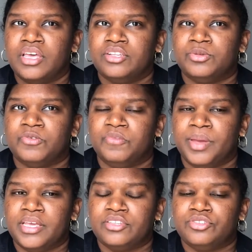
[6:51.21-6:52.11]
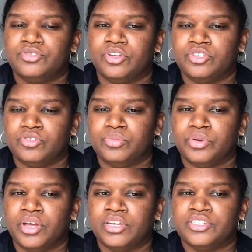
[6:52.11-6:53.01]
toothpaste, a
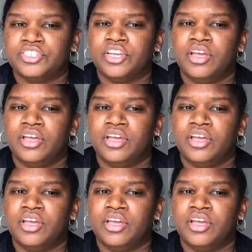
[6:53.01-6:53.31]
toothbrush,